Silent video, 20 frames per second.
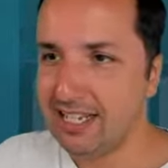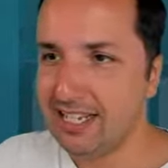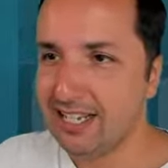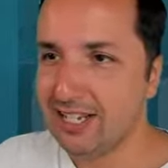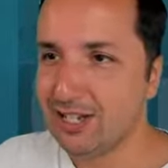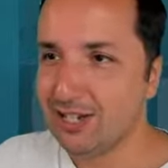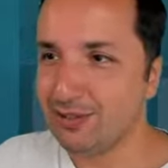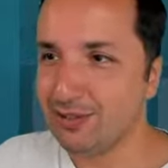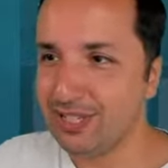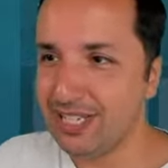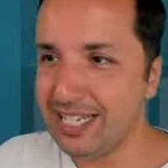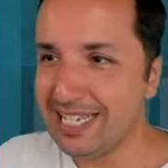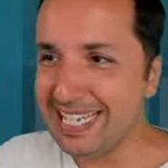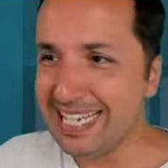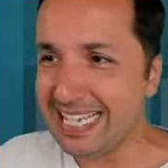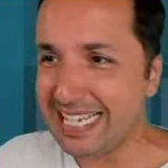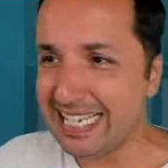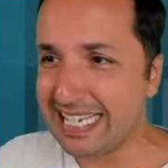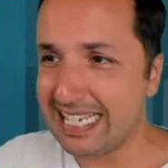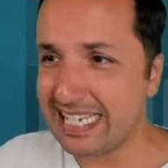So this
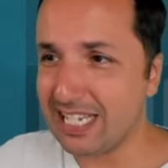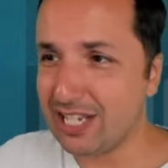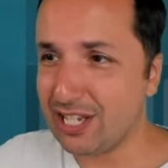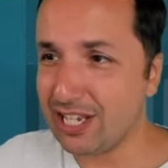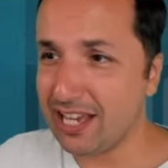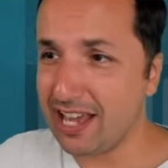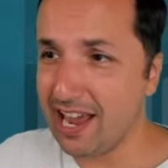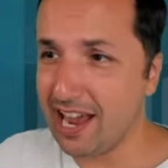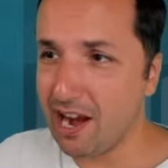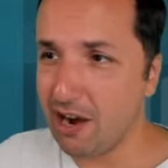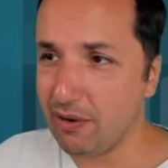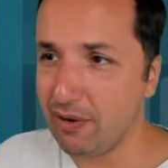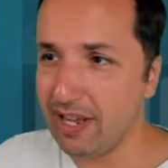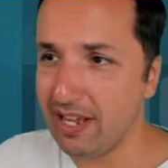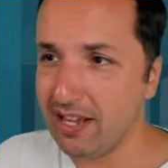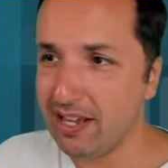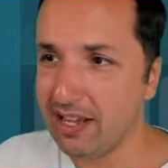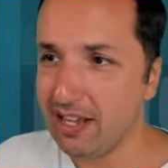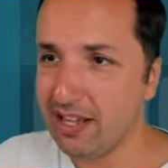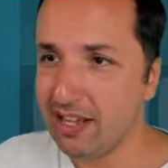is scary.
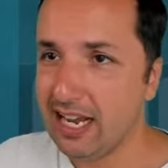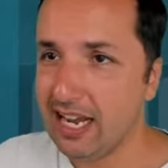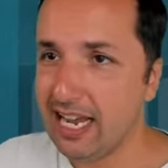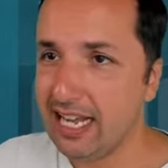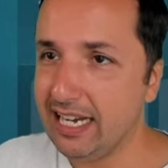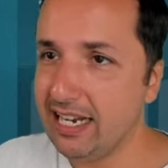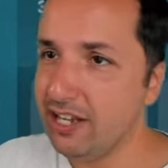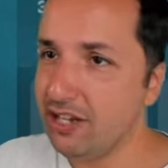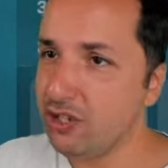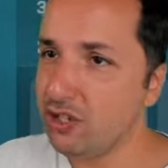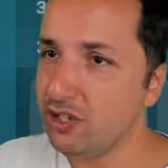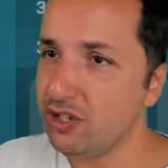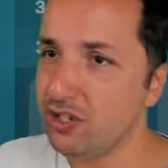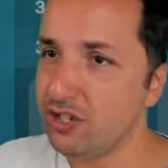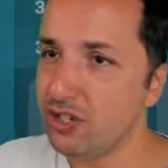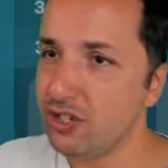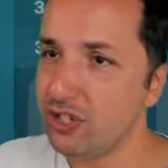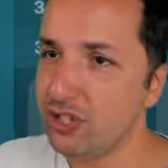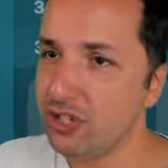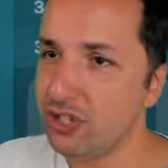And he
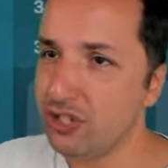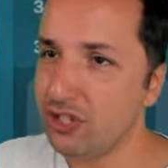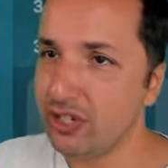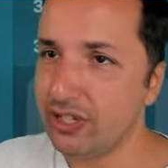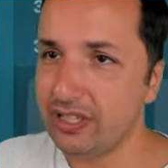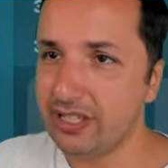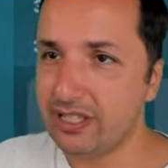sh